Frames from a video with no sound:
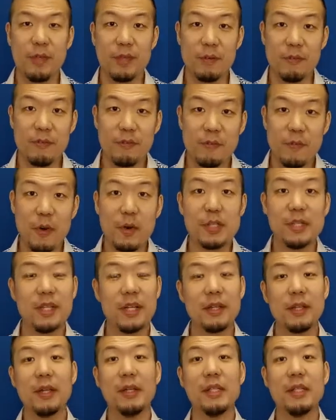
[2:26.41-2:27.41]
The first
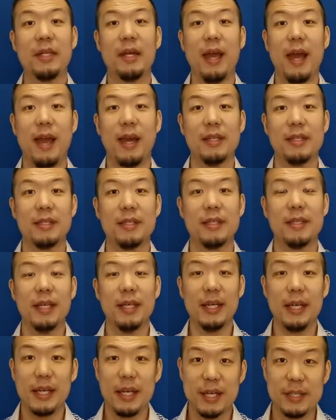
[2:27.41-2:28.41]
thing they'll look at
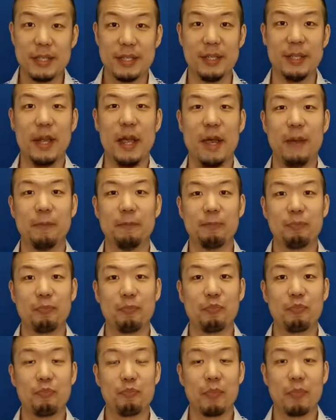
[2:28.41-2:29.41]
is the name.
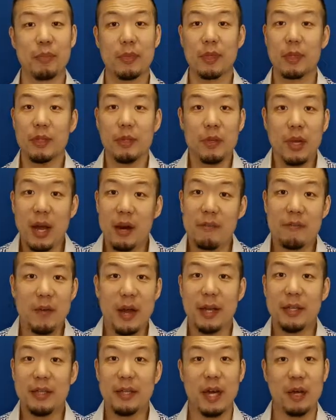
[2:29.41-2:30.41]
You got to
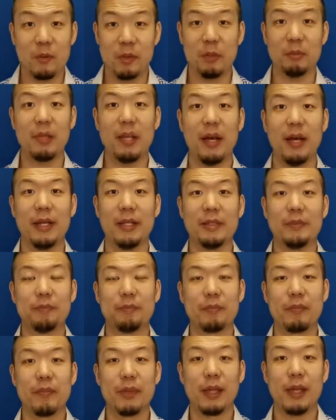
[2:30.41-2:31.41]
find out who applied.
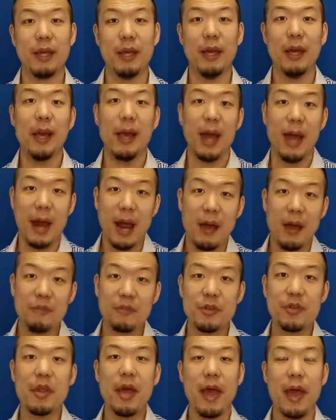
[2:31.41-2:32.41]
And
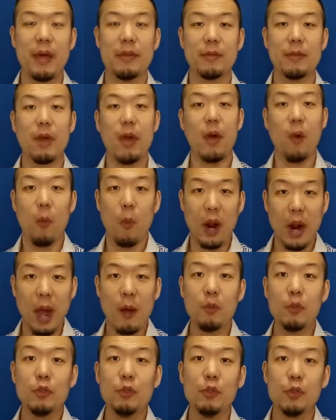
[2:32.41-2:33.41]
after that, what
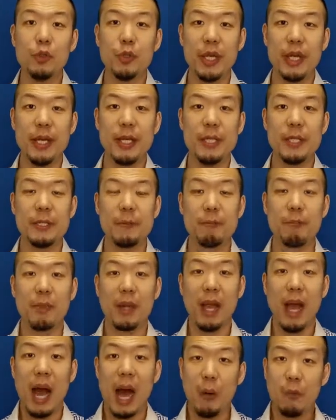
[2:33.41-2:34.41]
I will do is
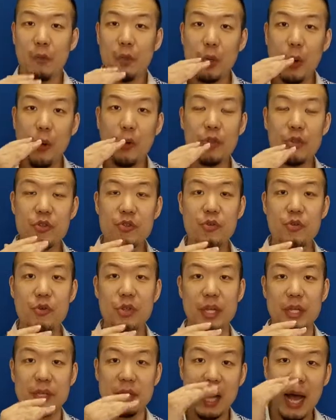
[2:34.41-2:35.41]
I will go
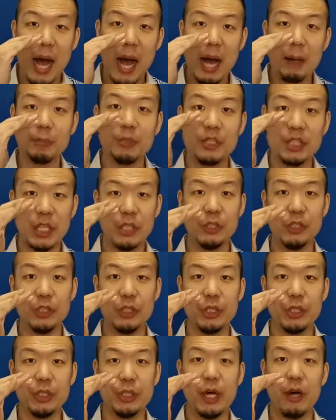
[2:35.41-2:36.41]
through the top
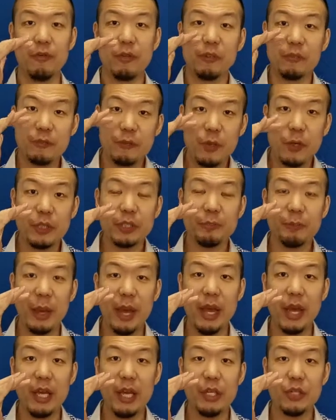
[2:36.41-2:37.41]
section of the first
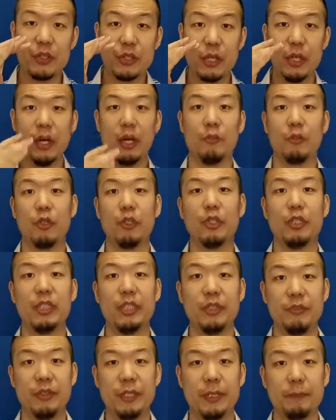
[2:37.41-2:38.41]
page of your
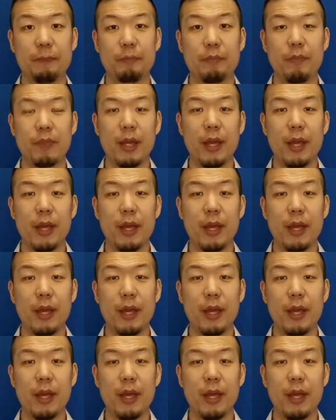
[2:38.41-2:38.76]
CV.